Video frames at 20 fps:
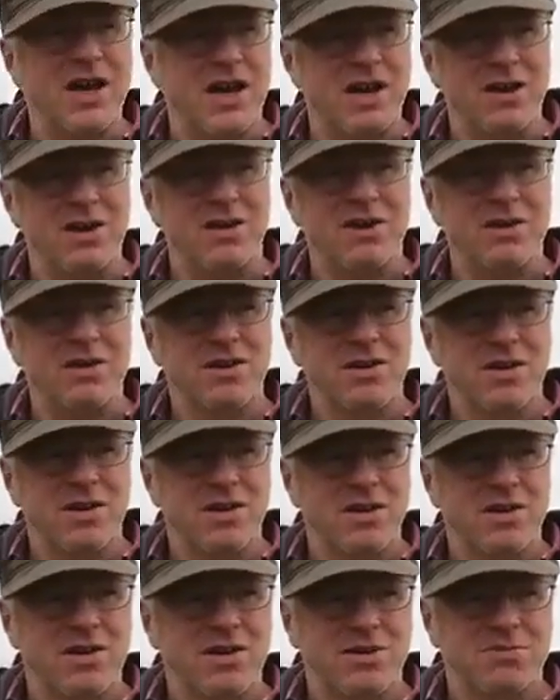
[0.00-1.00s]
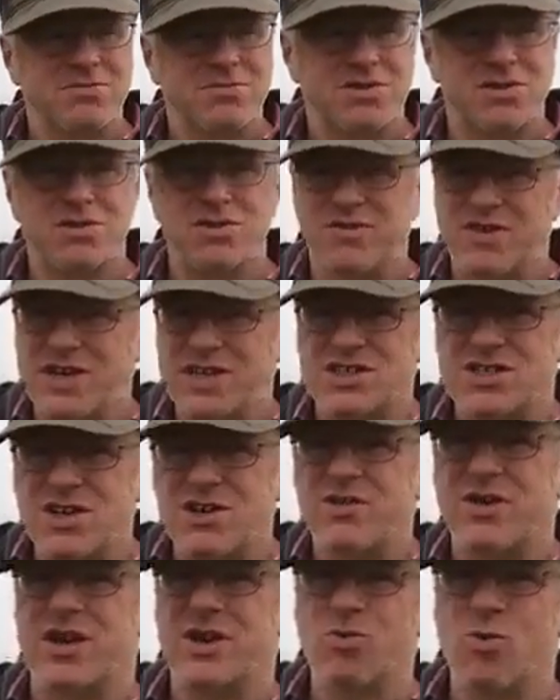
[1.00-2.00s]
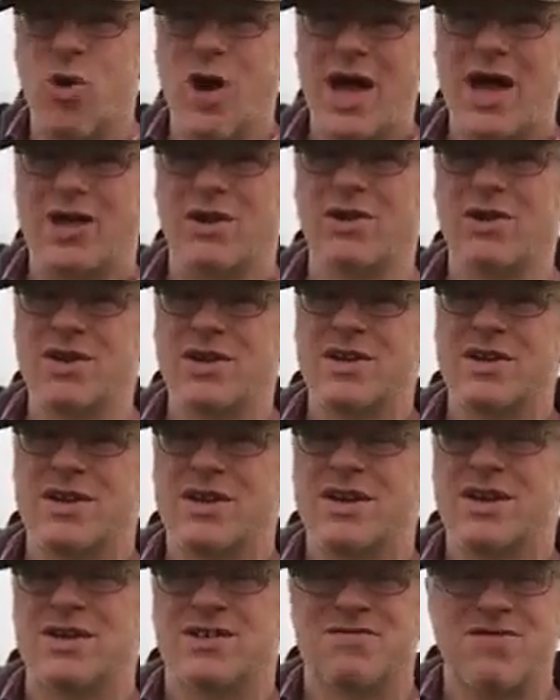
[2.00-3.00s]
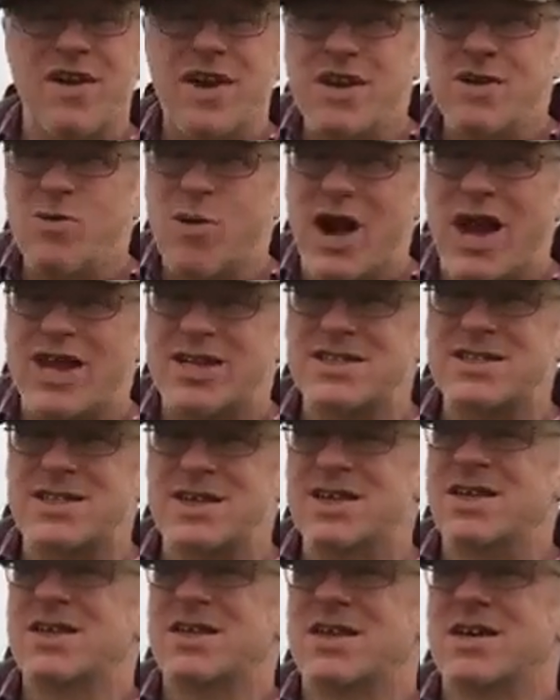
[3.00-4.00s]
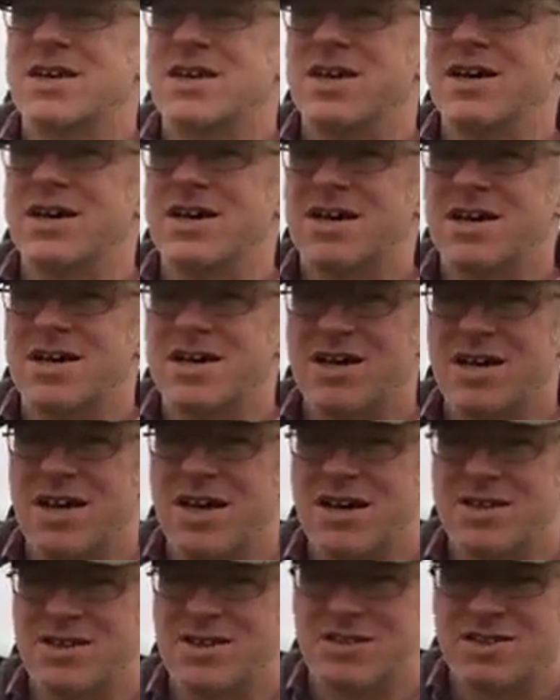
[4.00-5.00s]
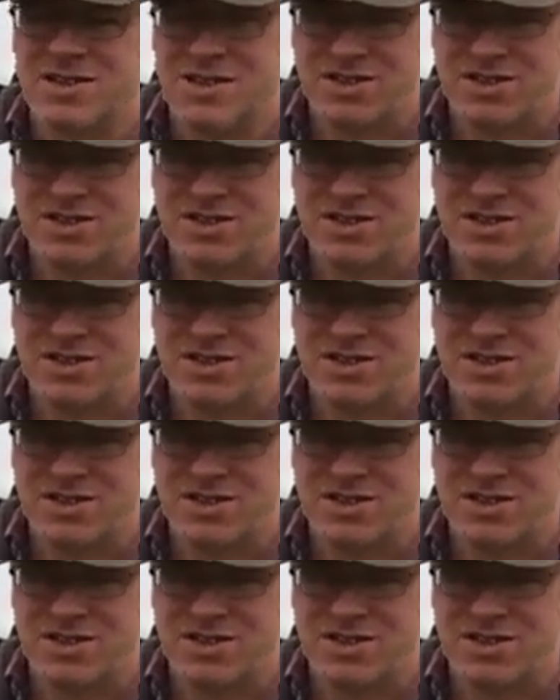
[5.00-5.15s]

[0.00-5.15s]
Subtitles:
a sort of historic well, it's very wet, and